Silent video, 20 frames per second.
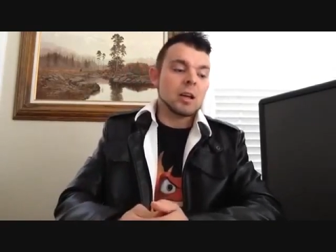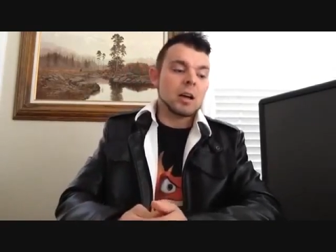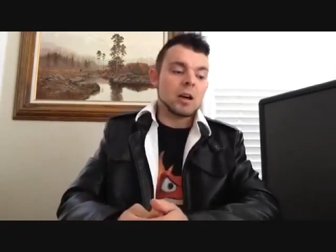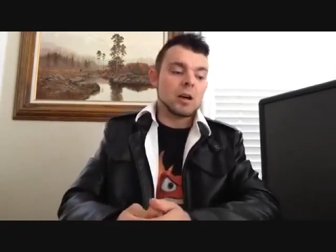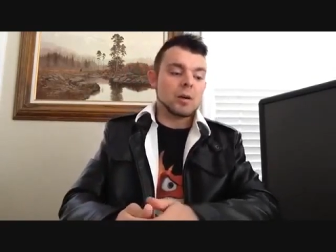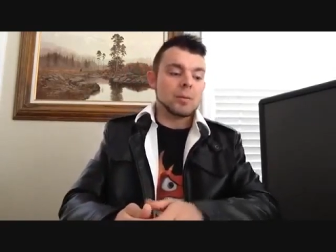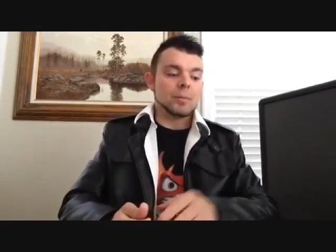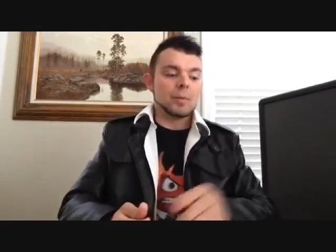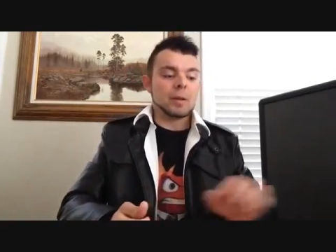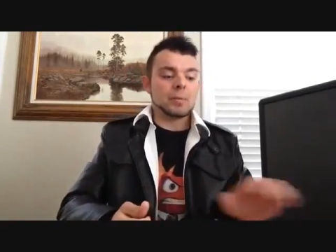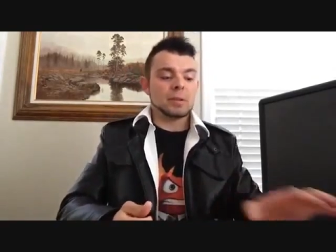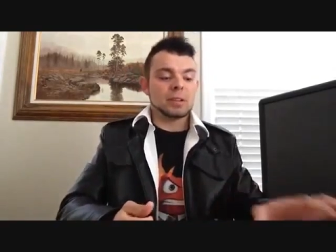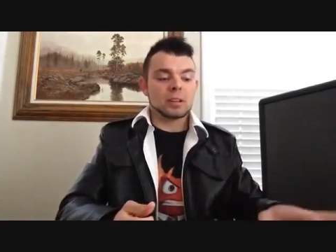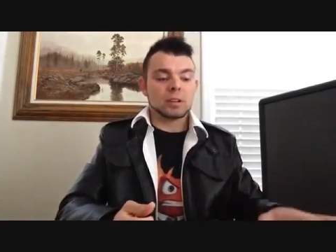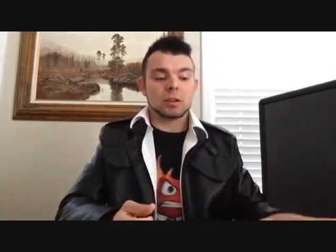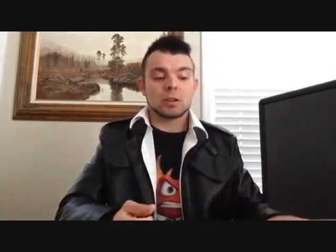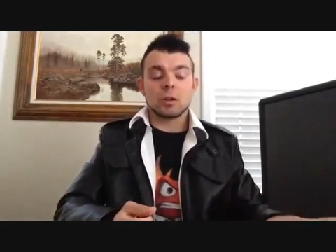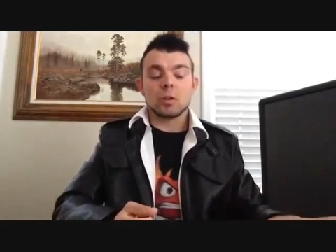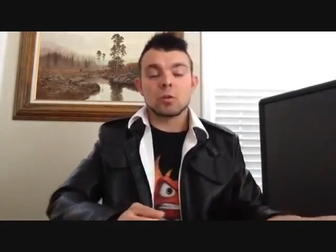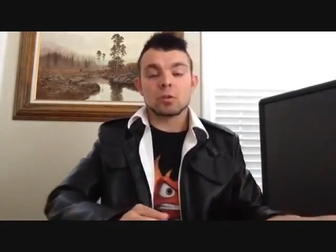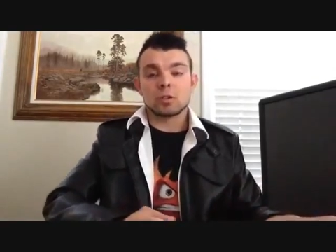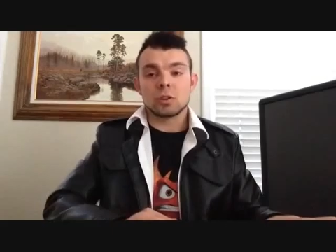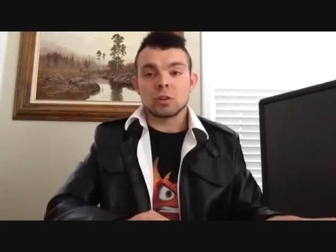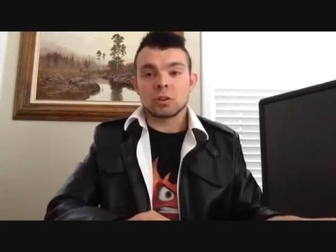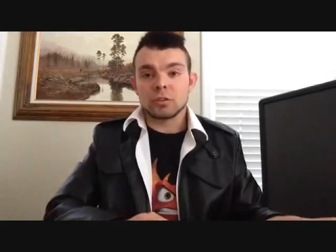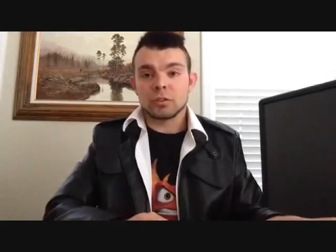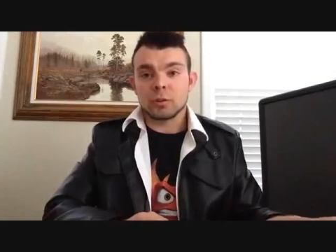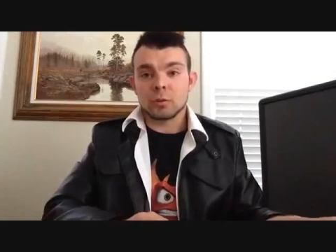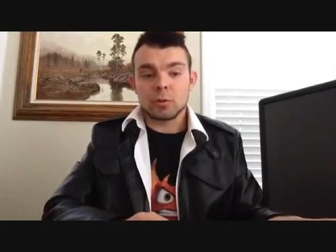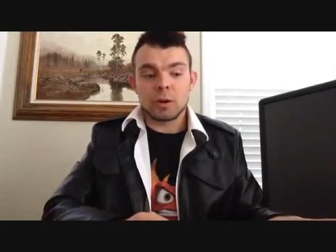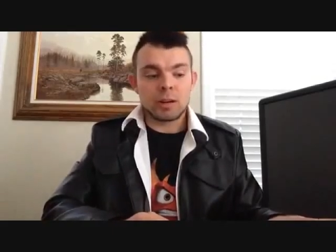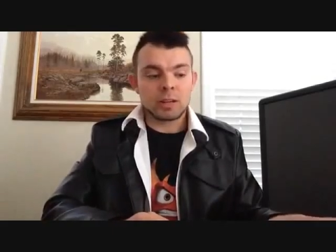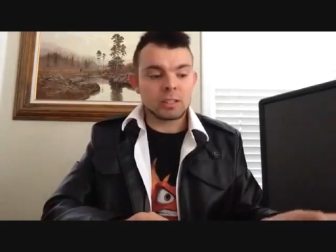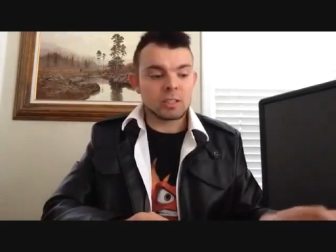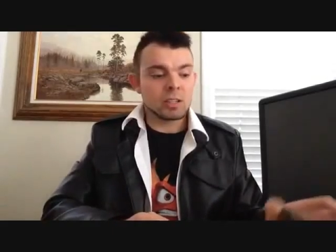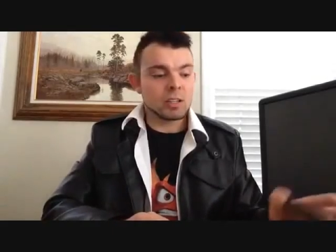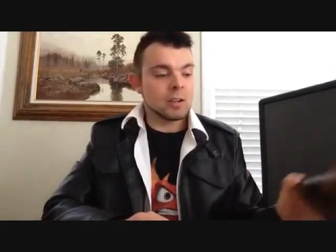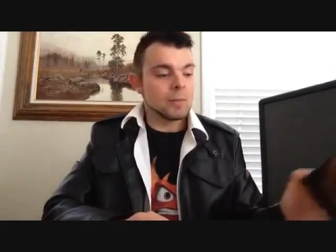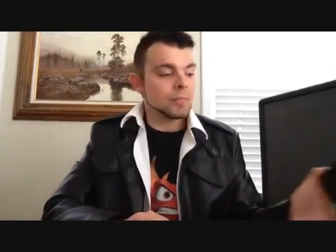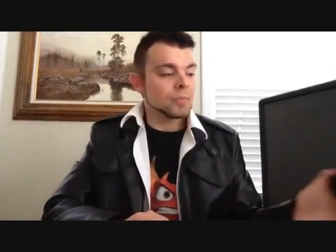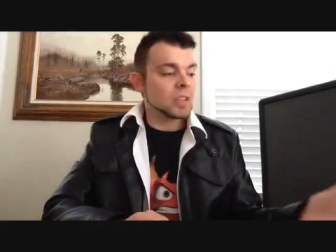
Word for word: Um, maybe the clothes aren't correct.